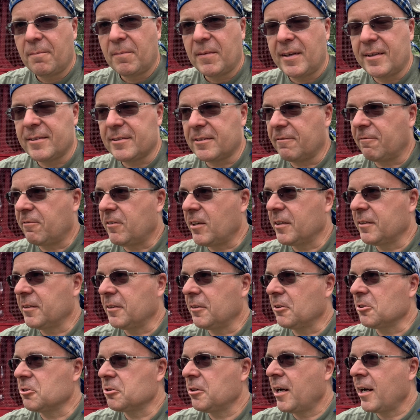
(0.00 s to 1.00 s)
as a fun
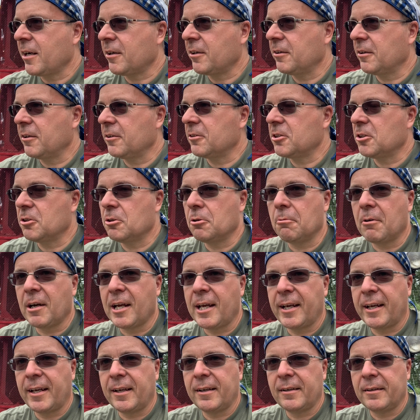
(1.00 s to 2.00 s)
little tractor to tow
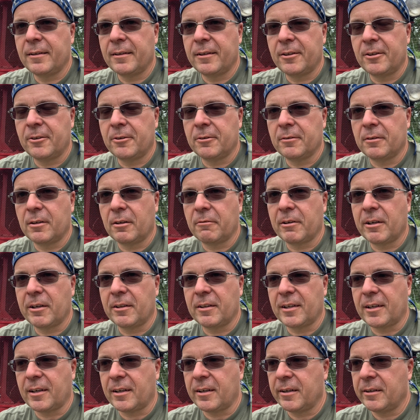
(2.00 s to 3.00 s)
wagon, around
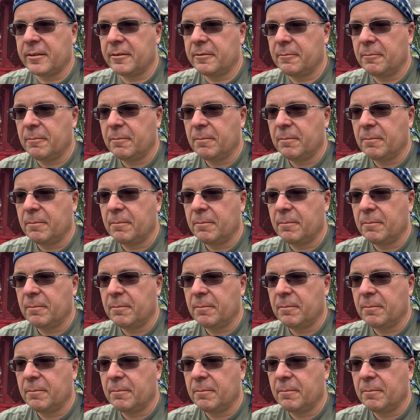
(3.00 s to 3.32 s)
the yard,